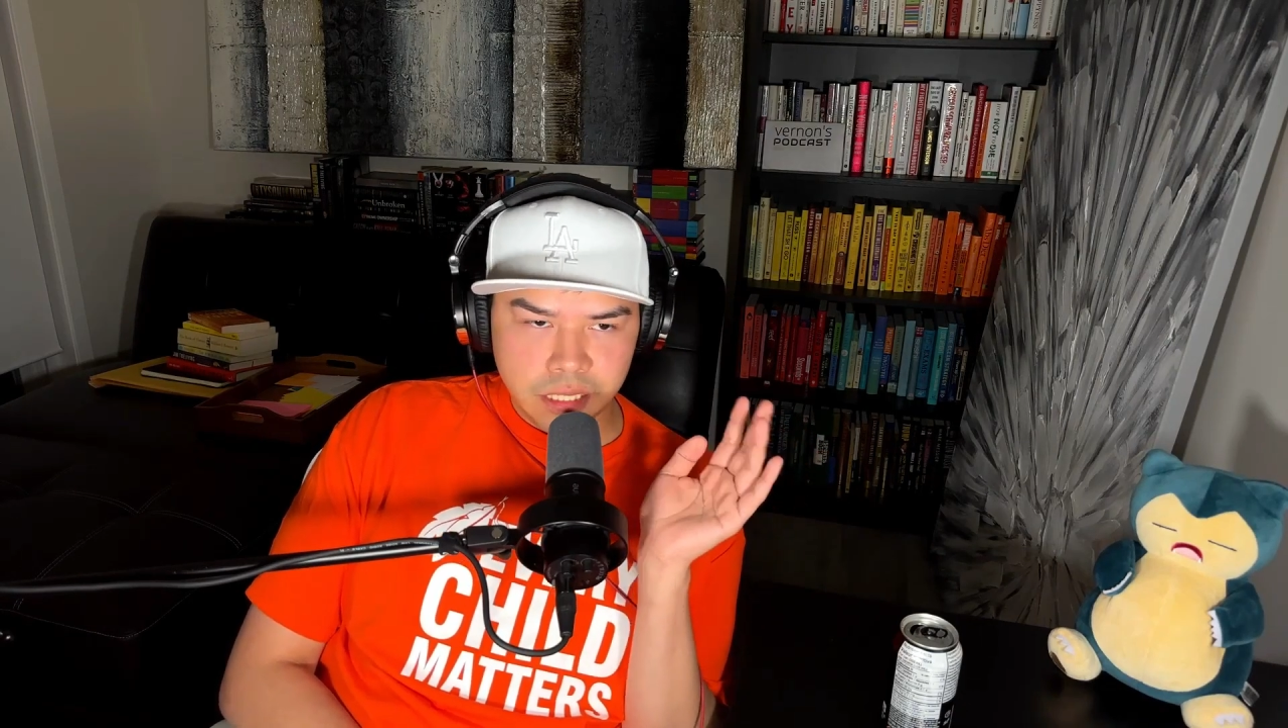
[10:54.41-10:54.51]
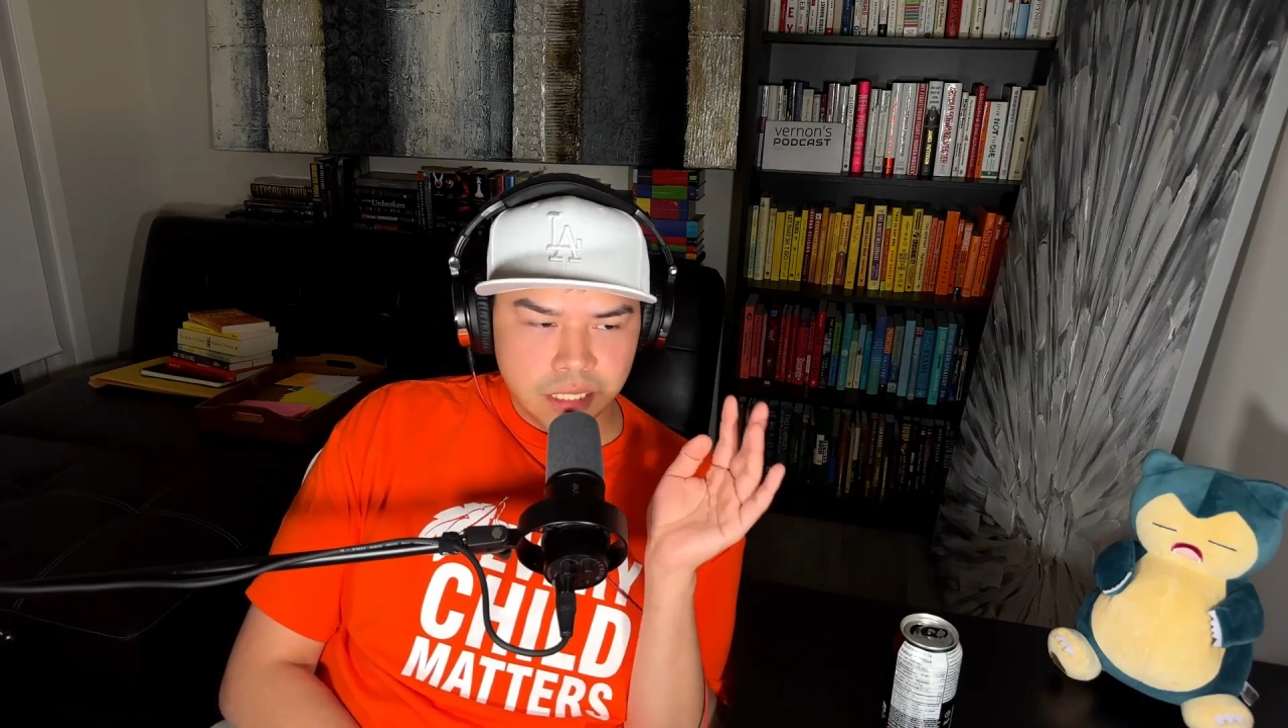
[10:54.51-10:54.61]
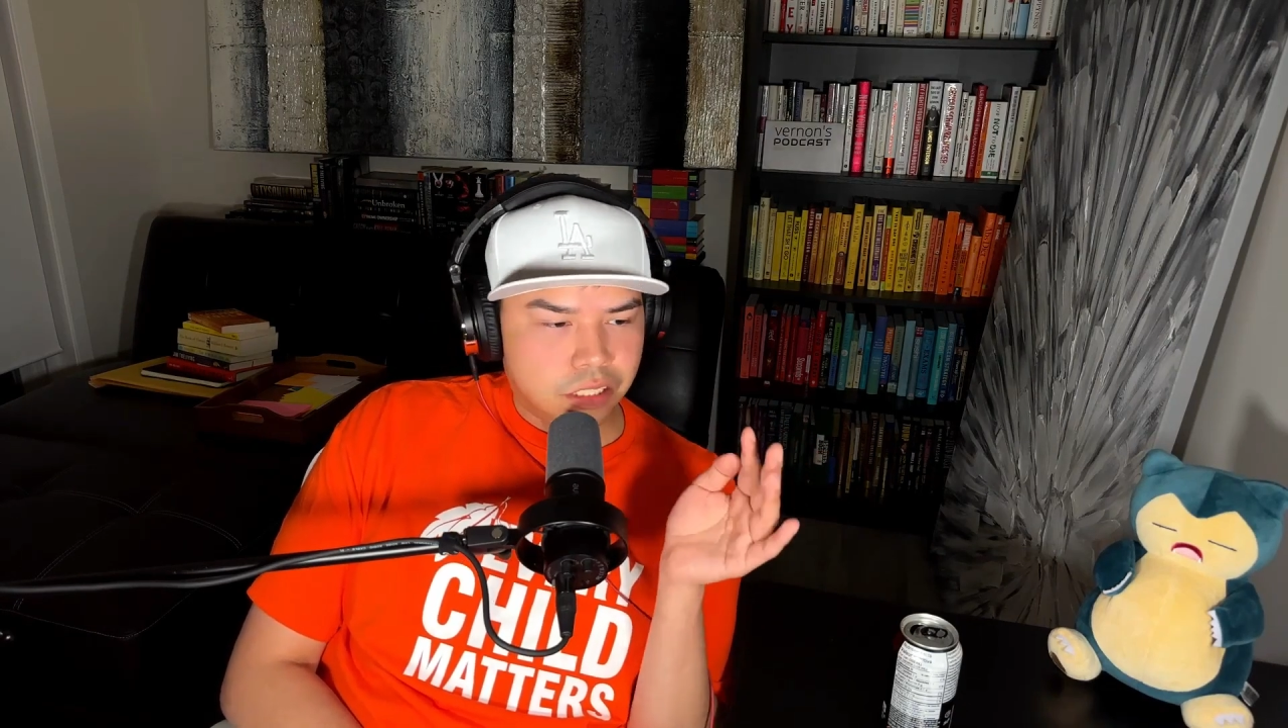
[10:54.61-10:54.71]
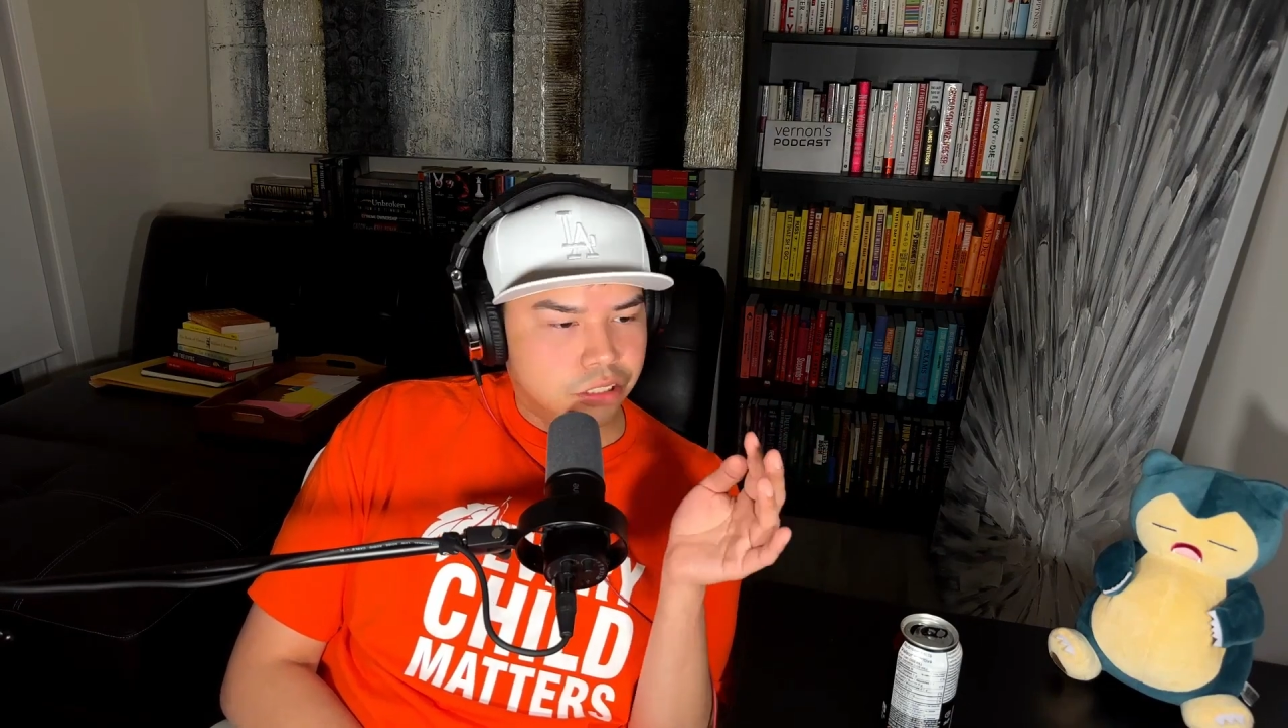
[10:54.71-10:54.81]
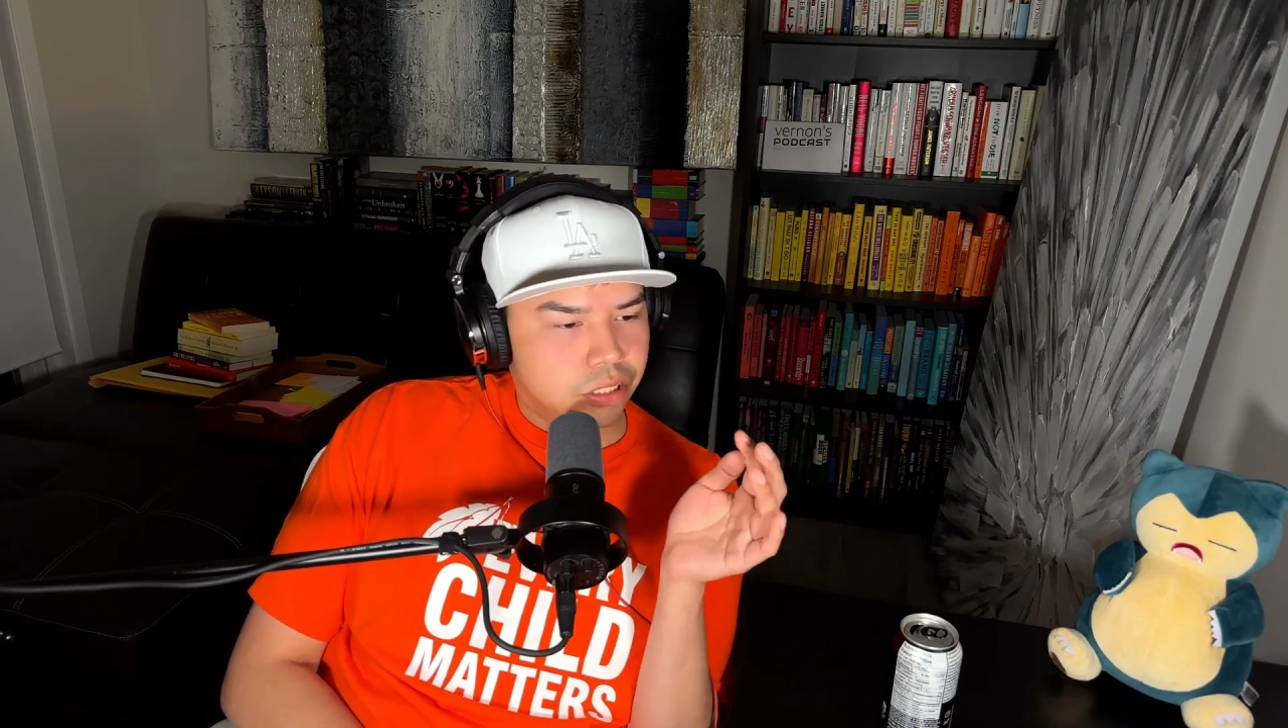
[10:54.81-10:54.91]

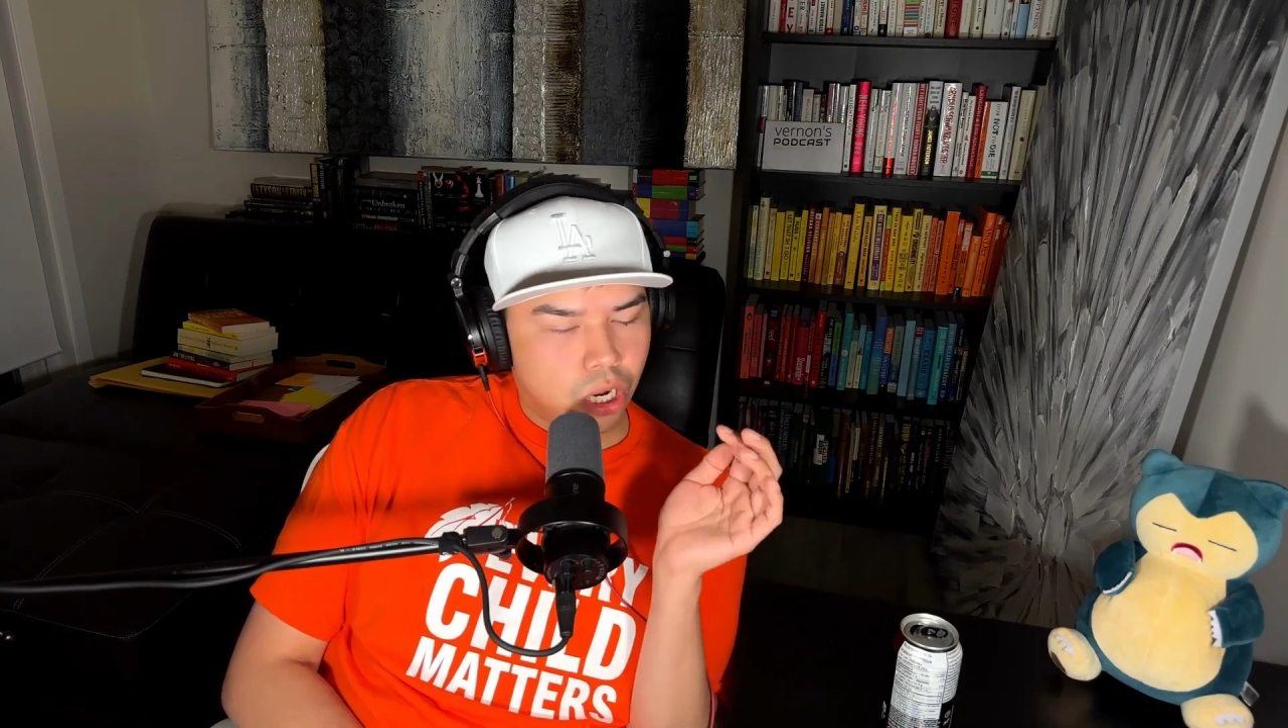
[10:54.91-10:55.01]
and there's